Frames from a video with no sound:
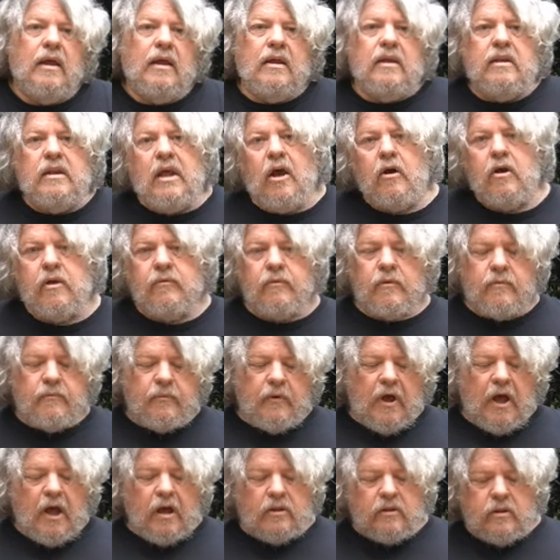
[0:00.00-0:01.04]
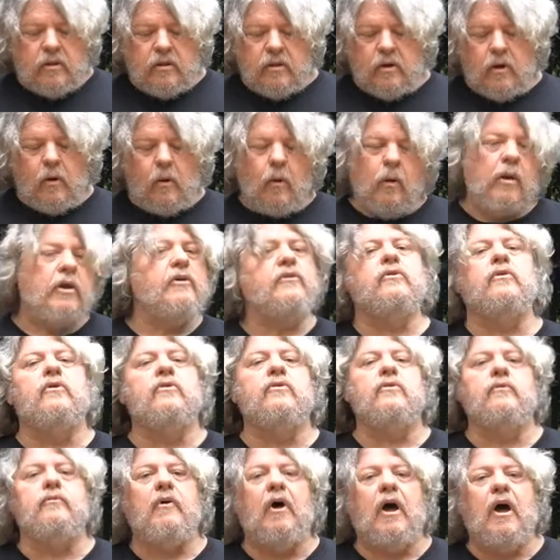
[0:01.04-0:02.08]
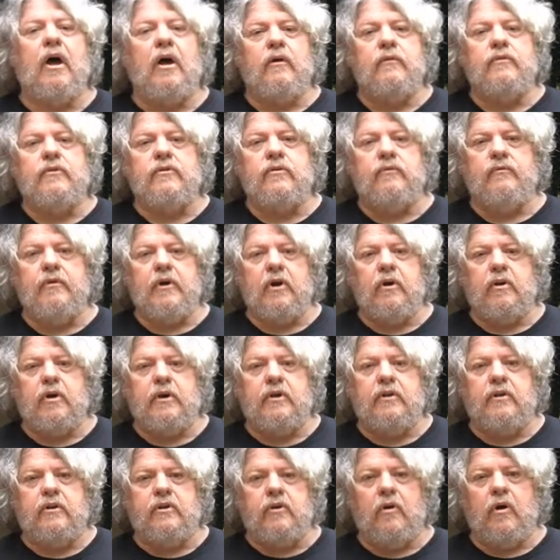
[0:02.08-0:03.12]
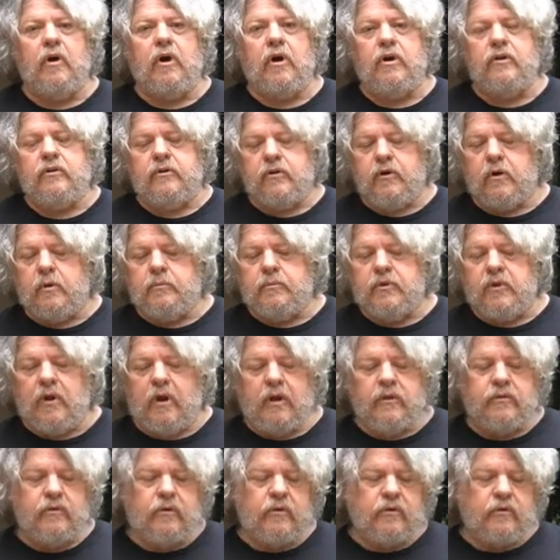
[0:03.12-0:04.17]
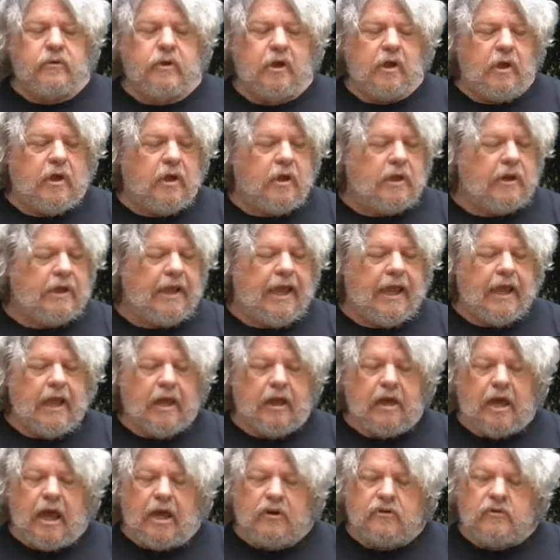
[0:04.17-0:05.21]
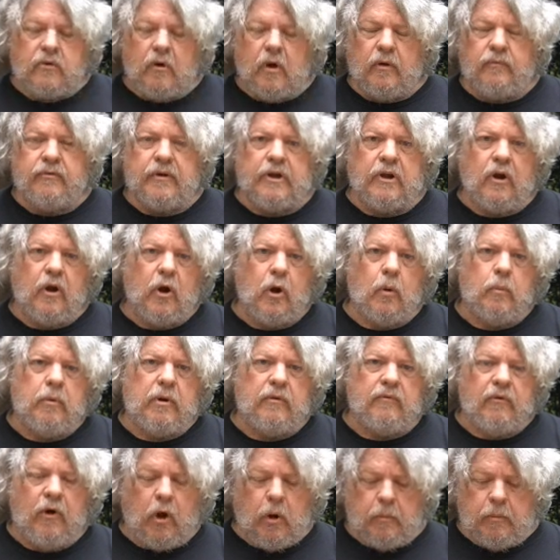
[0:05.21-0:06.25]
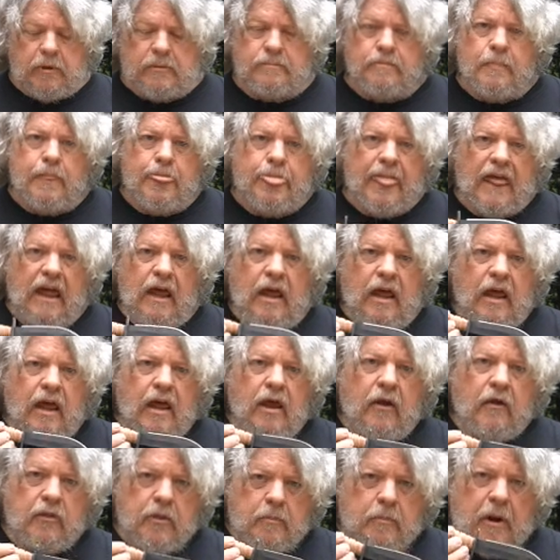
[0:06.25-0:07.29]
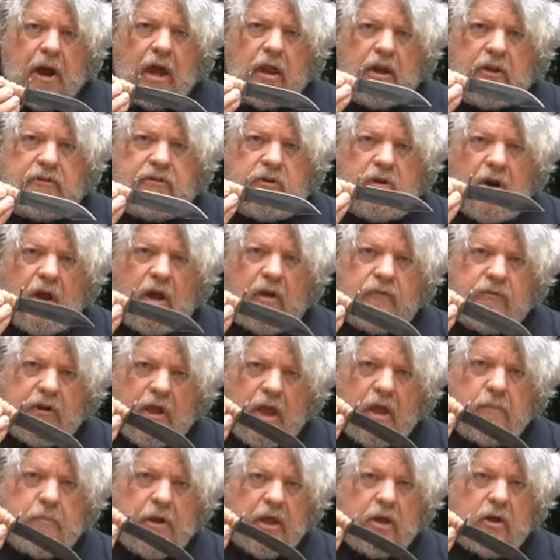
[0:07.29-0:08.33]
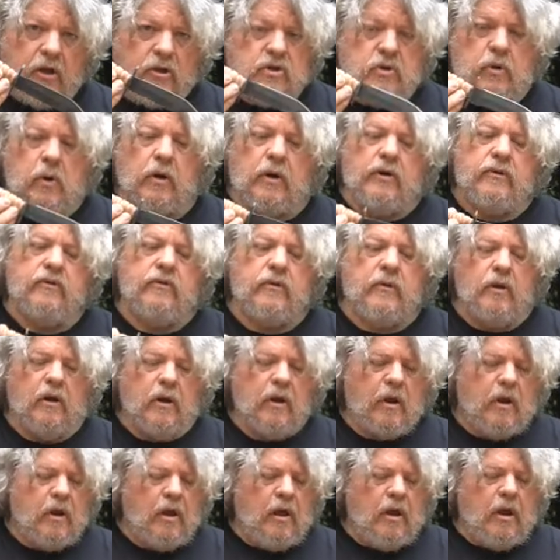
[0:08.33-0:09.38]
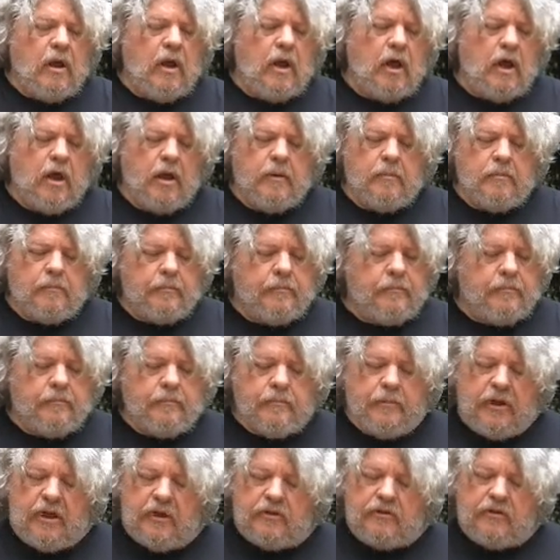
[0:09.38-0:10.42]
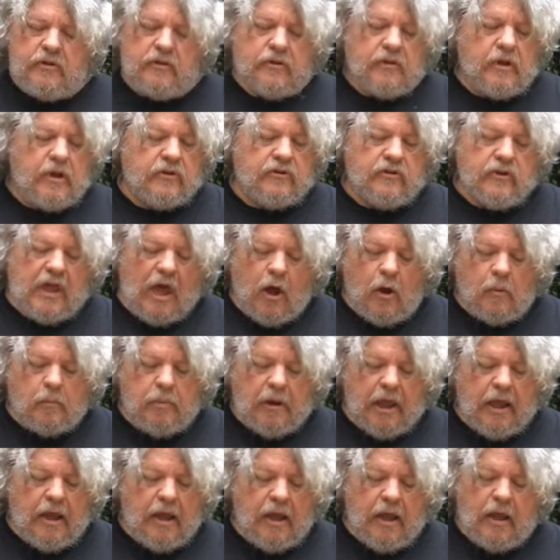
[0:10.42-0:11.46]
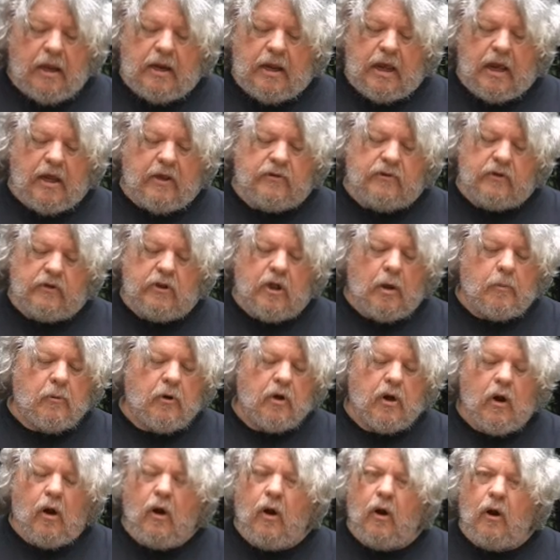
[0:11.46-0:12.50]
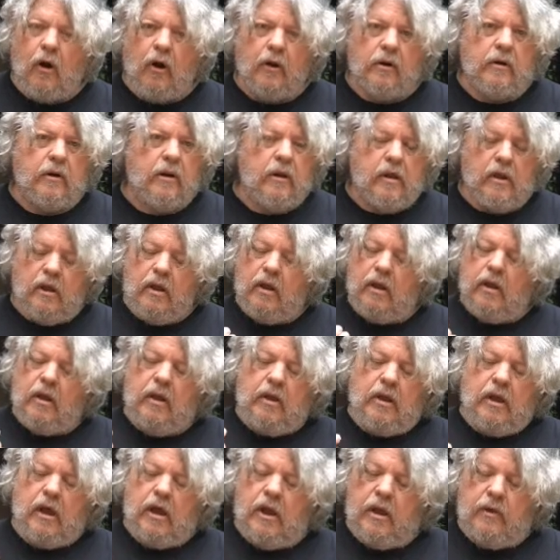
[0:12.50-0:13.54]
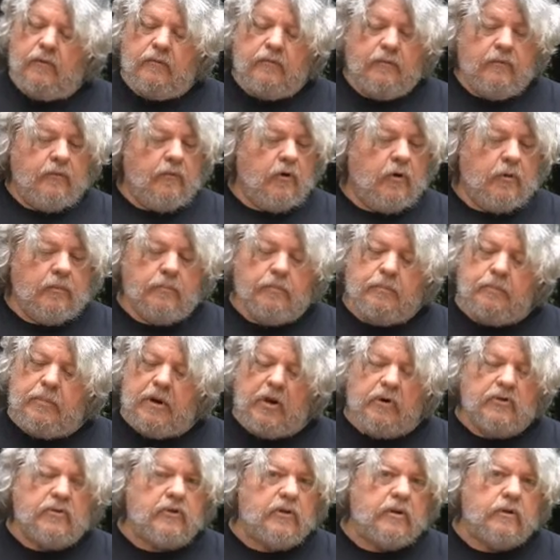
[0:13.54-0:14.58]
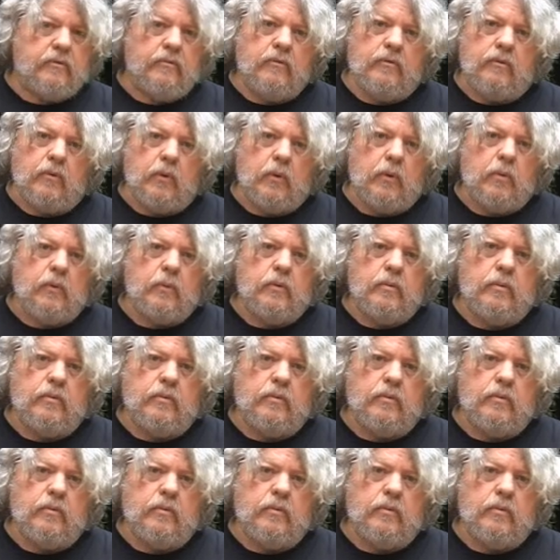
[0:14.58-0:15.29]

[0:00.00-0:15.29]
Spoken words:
Now, if in fact the goal is to survive severely deteriorated circumstances in a catastrophic urban environment, the Pilot's knife can be a good choice. It's a stout blade, it has a double guard for piercing through,